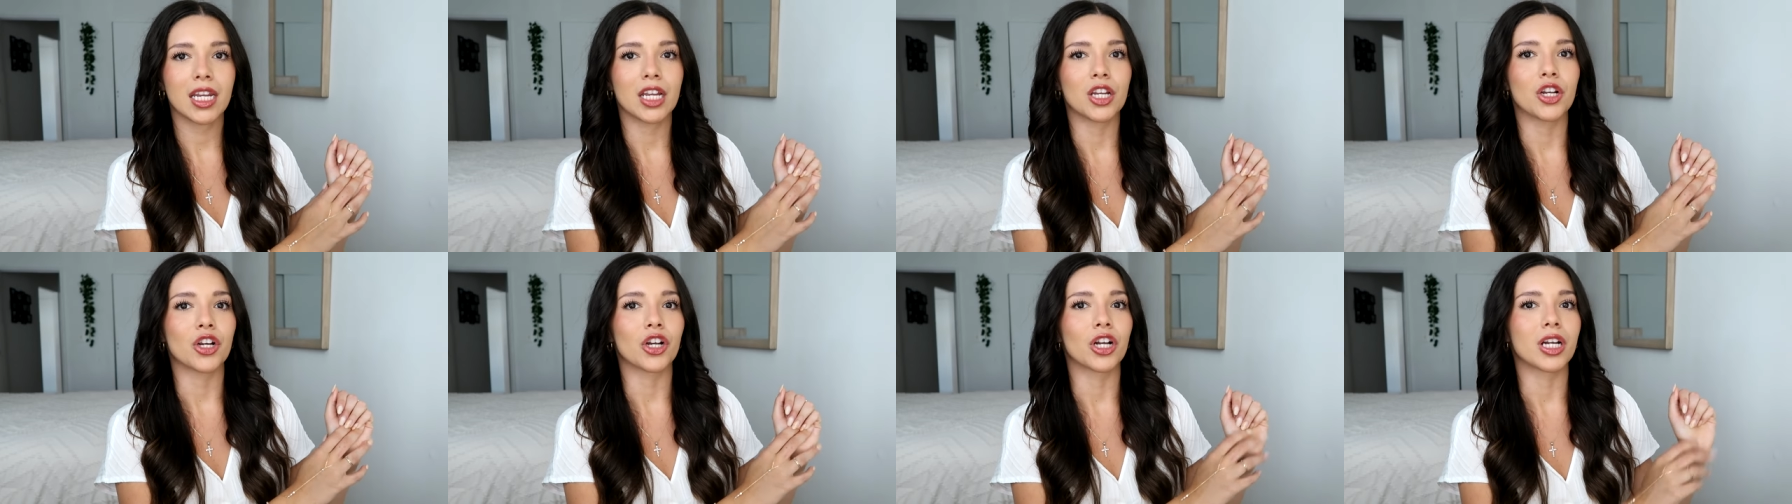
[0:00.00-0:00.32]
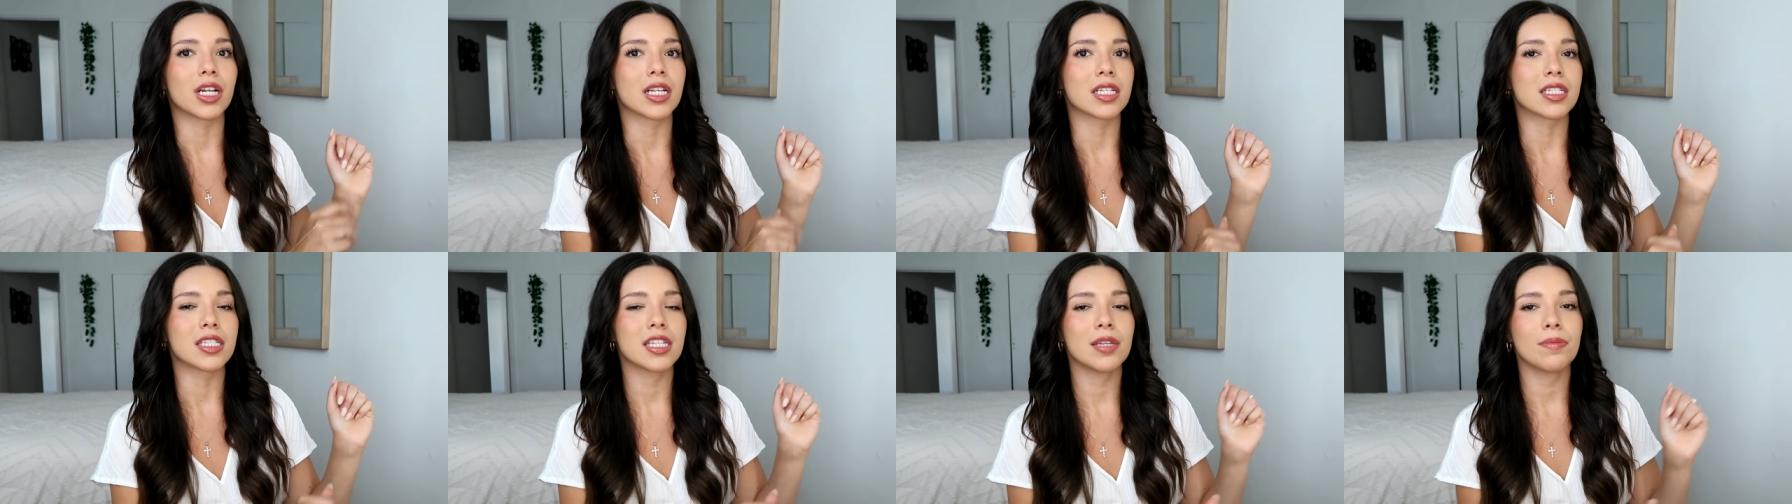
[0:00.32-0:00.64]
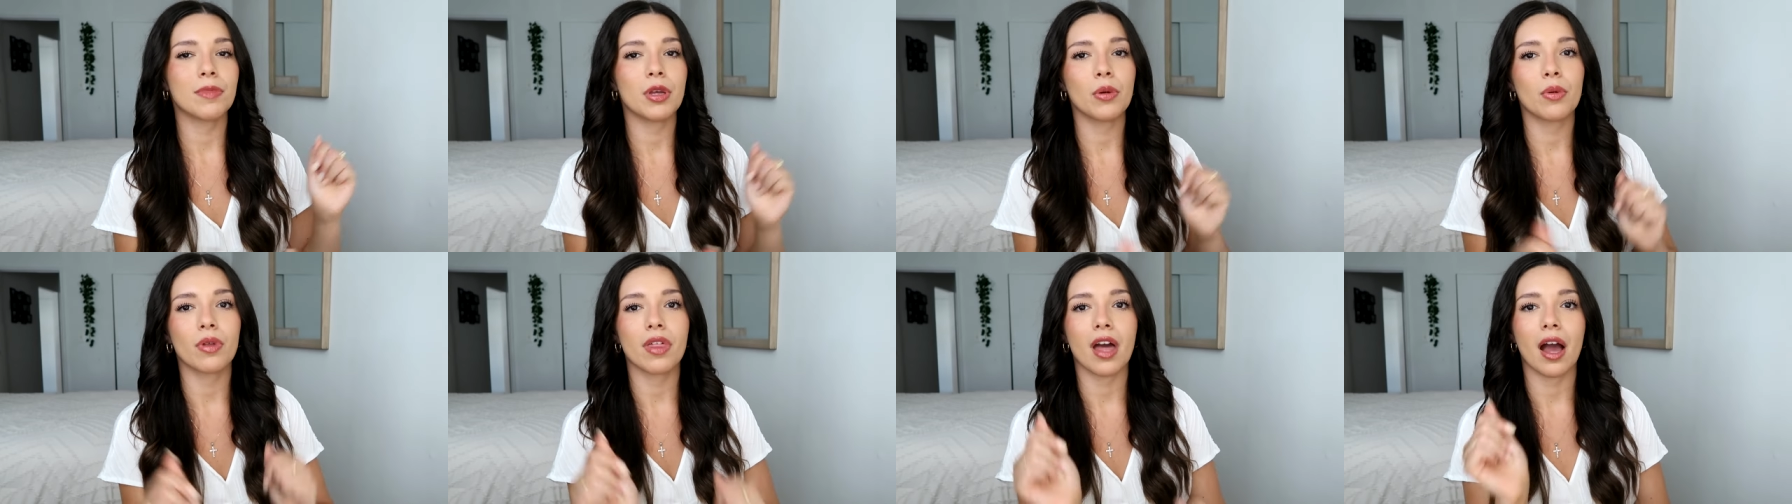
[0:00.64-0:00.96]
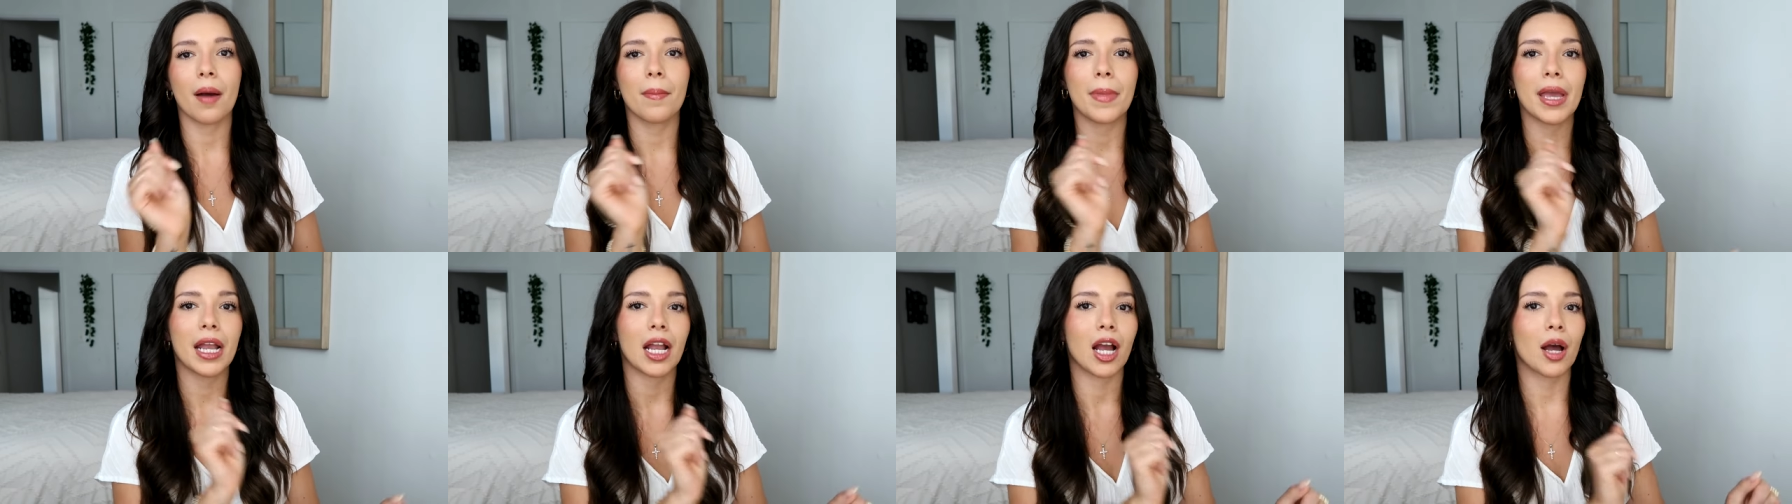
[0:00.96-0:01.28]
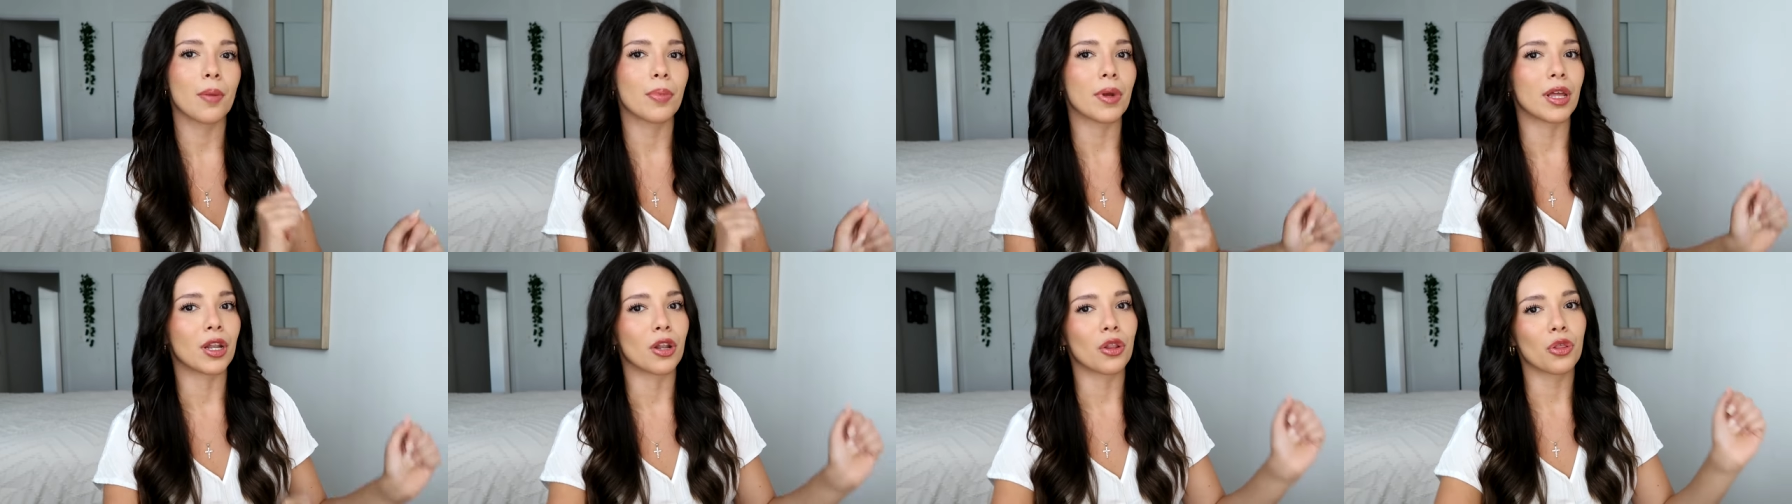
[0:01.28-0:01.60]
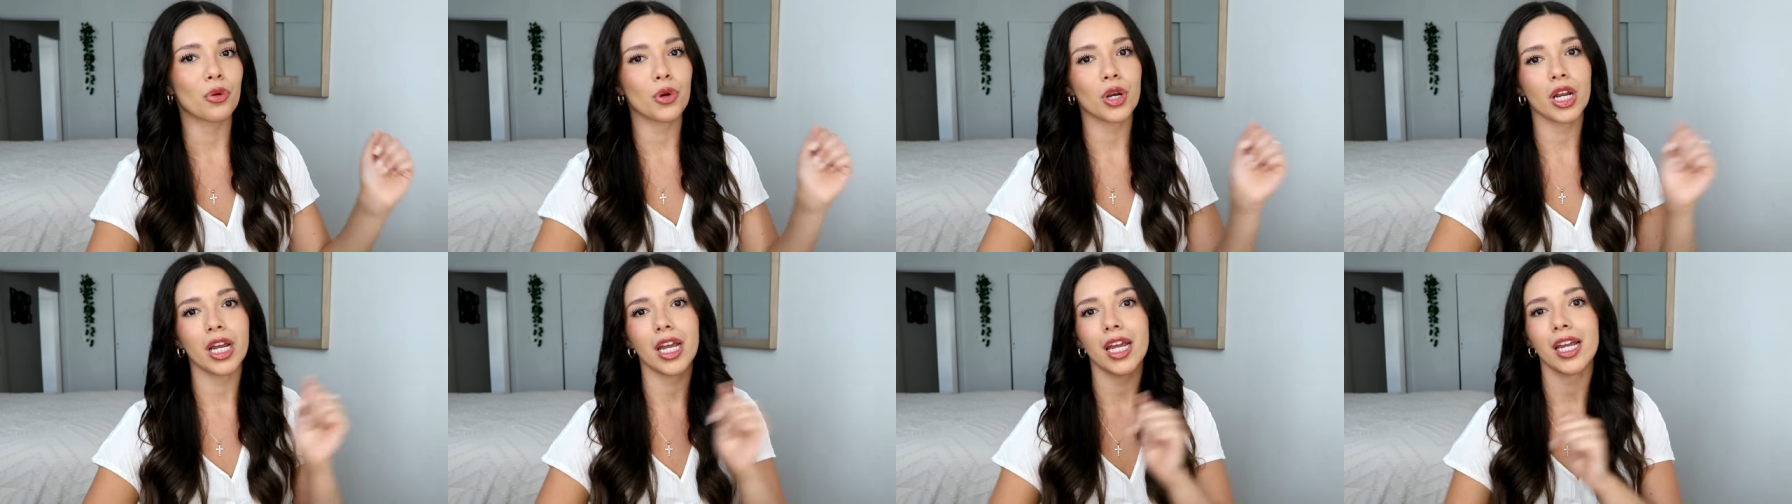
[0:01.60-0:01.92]
and you're gonna see me without makeup in
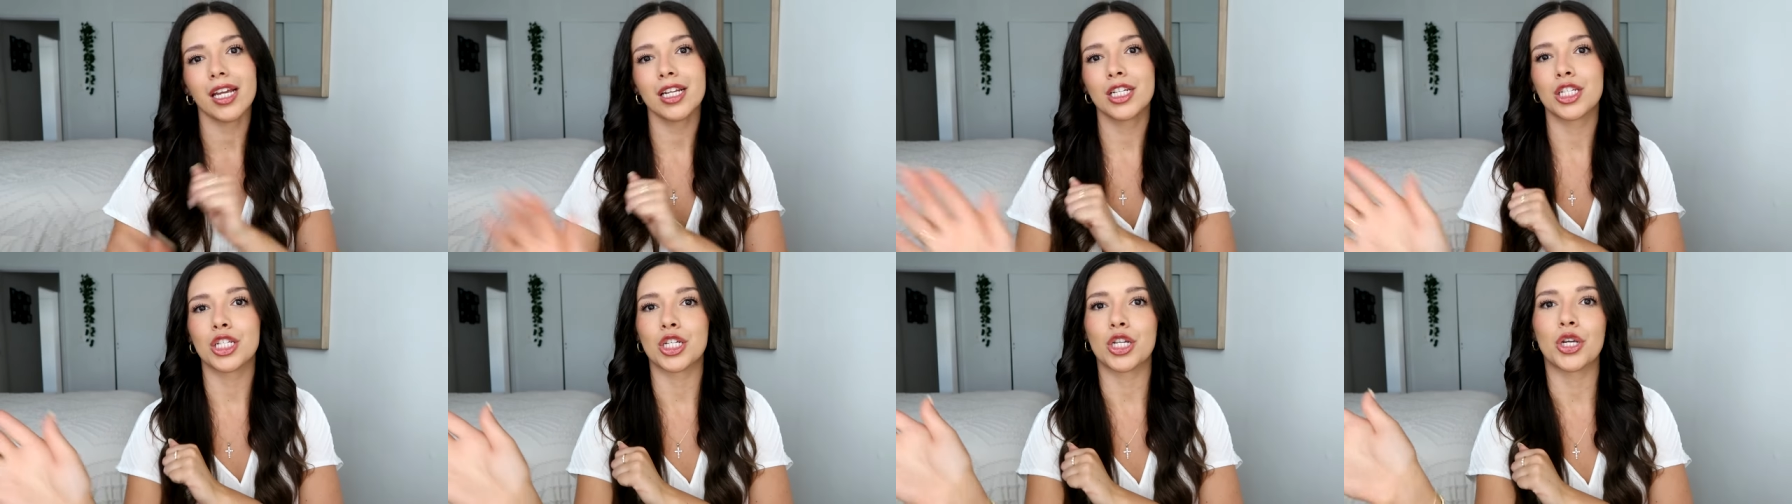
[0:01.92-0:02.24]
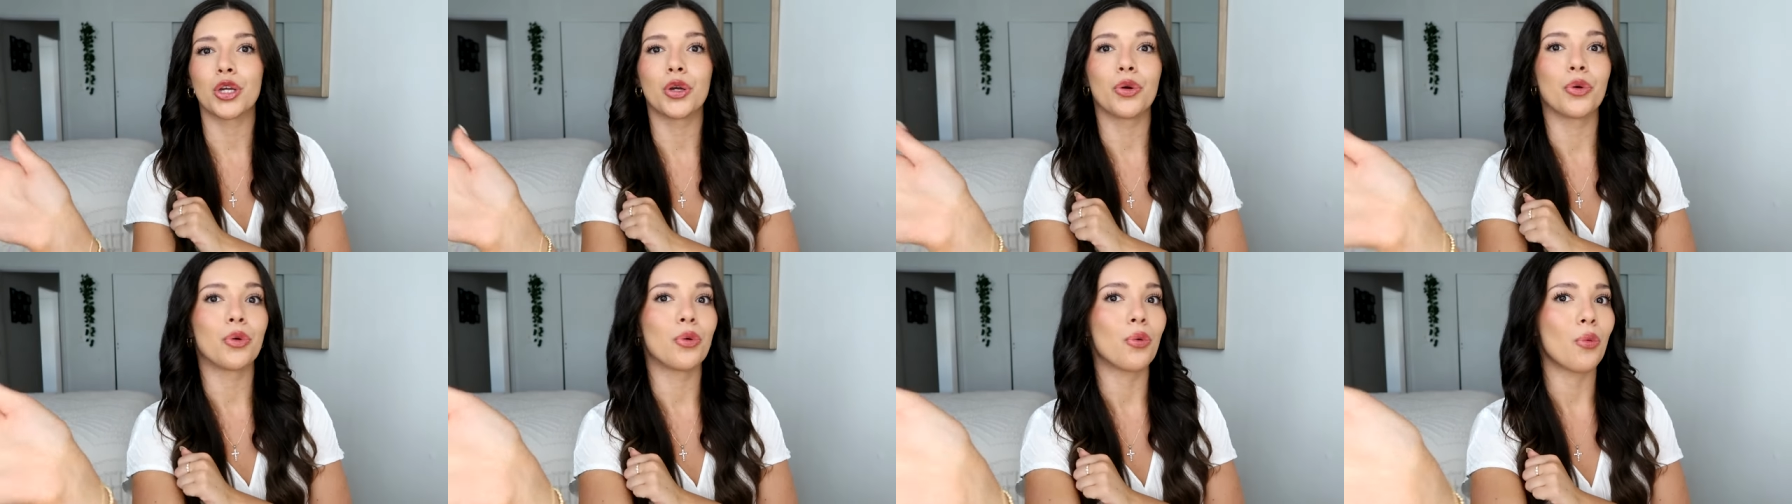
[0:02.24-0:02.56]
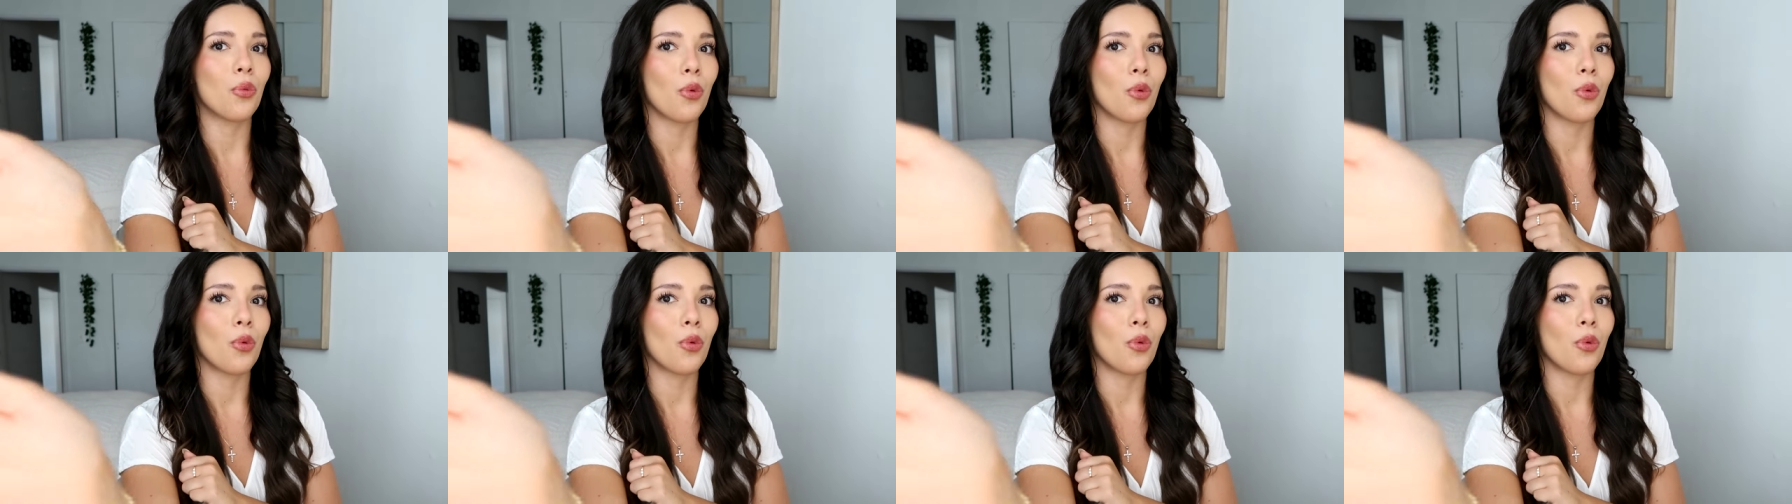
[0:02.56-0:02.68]
3, 2,